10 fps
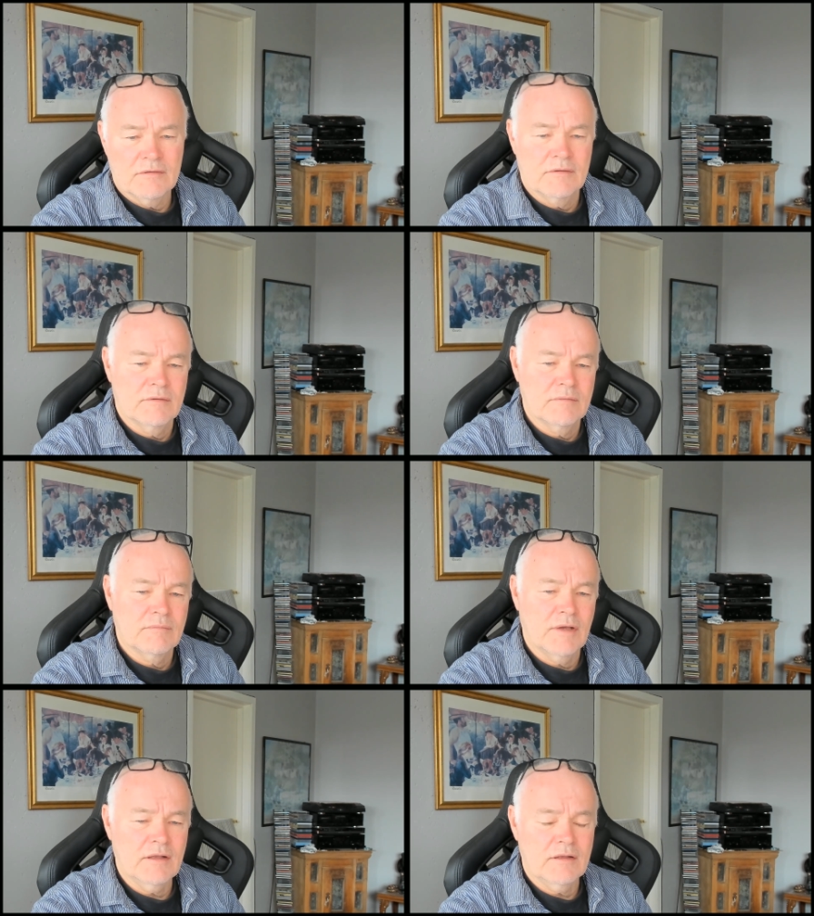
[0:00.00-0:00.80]
but
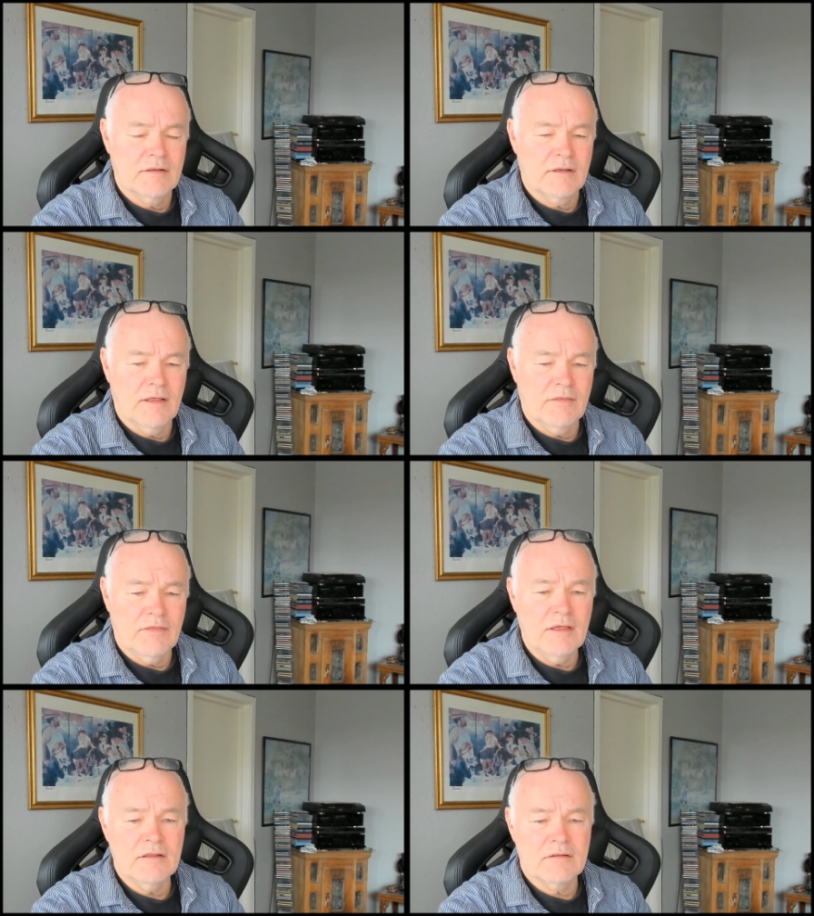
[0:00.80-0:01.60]
I think
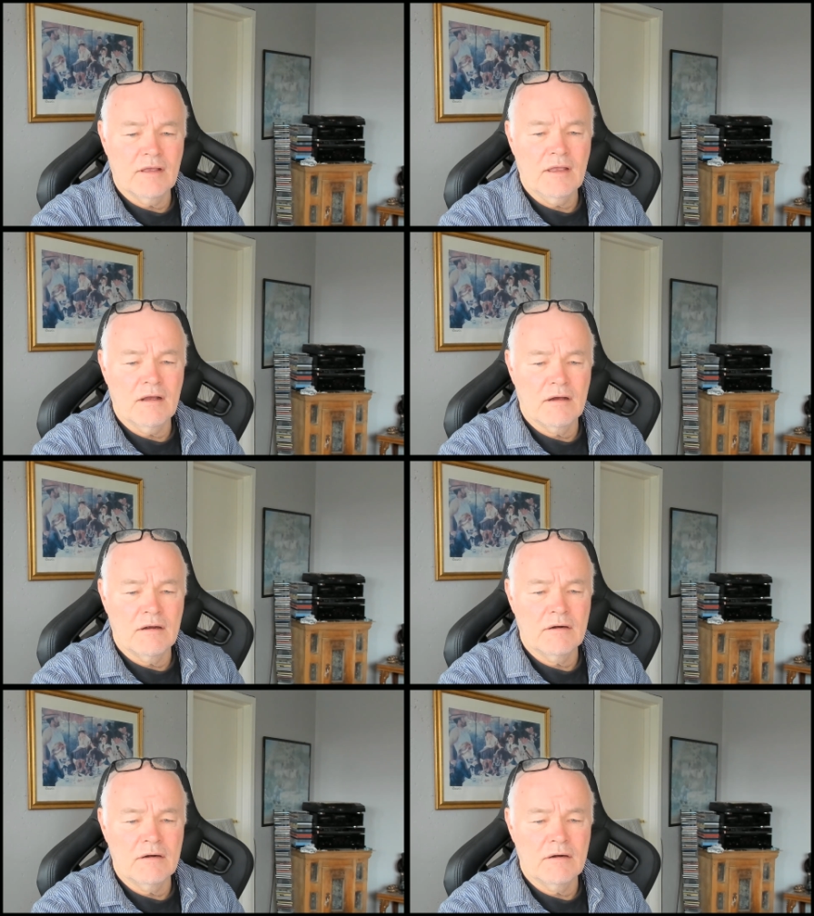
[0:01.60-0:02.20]
they are